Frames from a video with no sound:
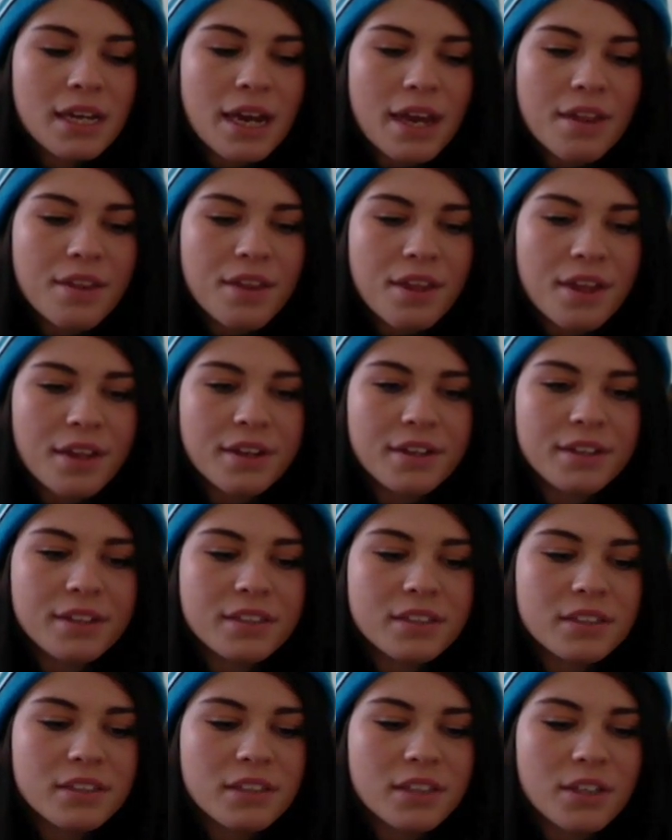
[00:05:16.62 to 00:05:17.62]
And then,
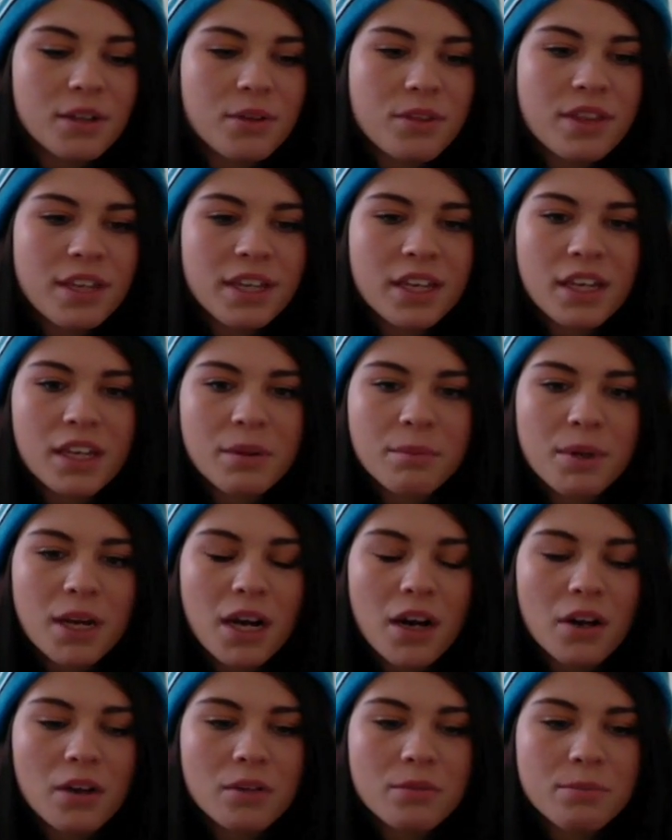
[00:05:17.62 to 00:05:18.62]
thinking
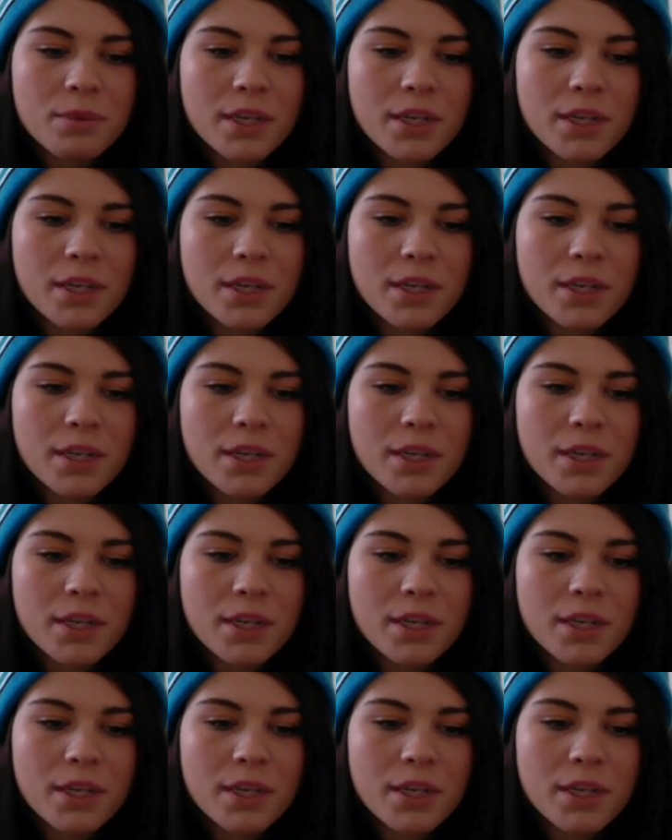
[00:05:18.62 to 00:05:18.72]
about